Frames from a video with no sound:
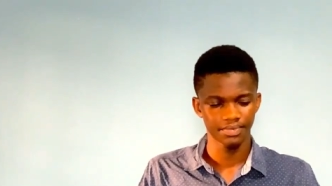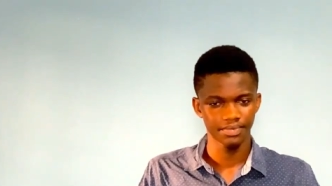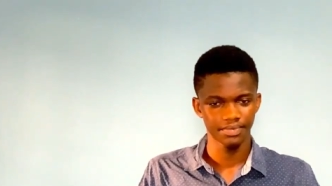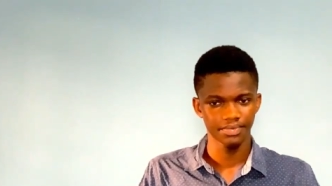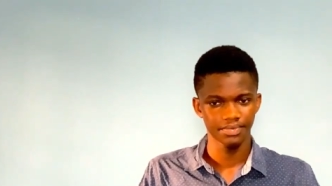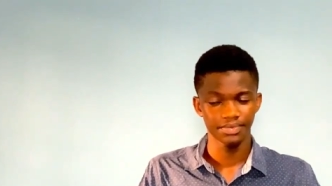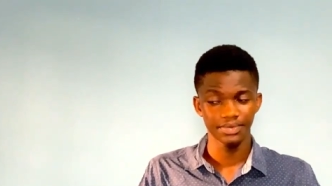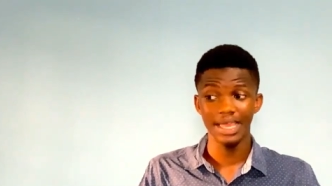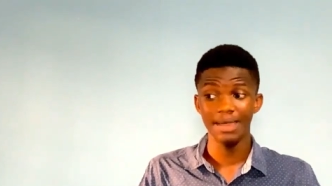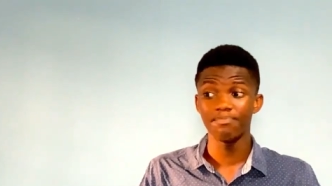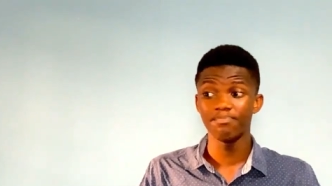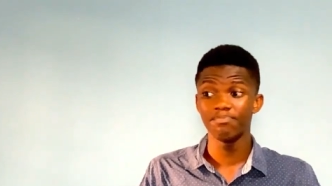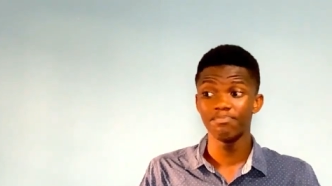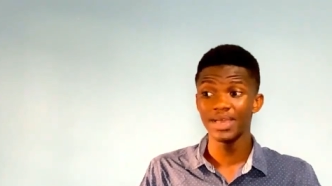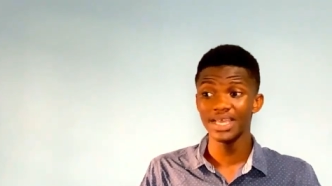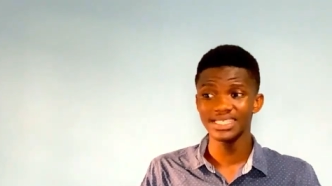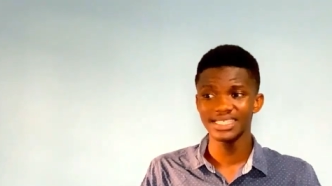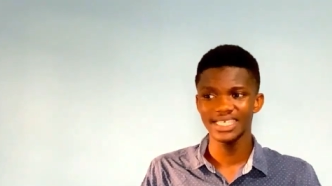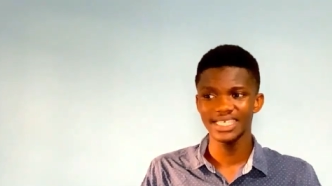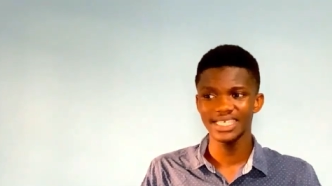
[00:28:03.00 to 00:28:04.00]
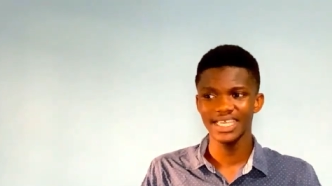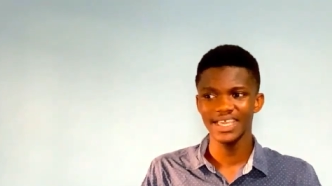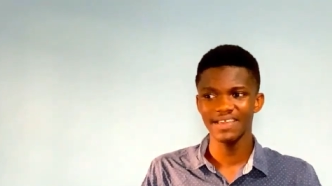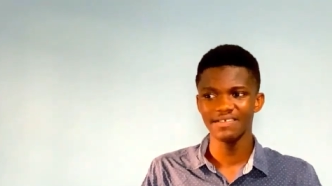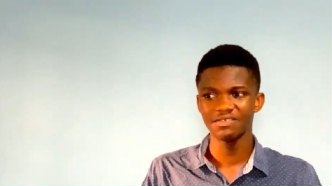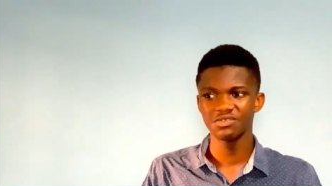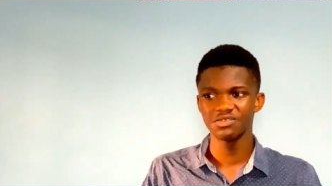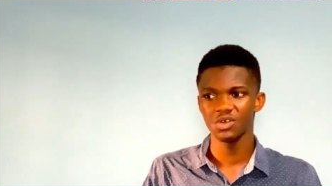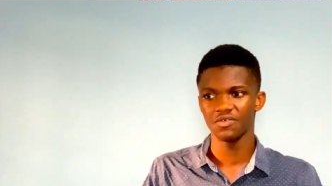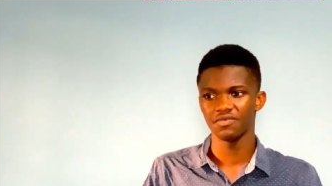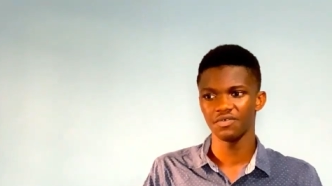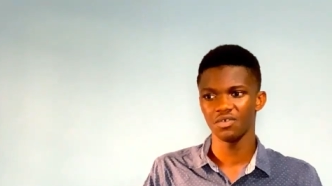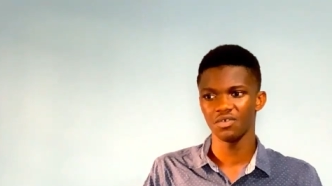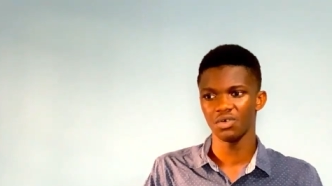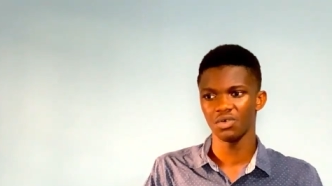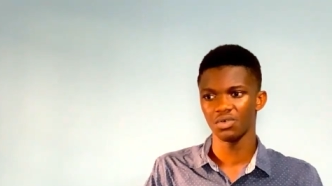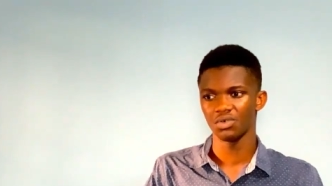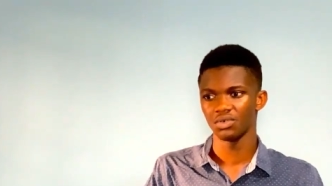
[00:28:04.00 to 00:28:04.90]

The best gift of all.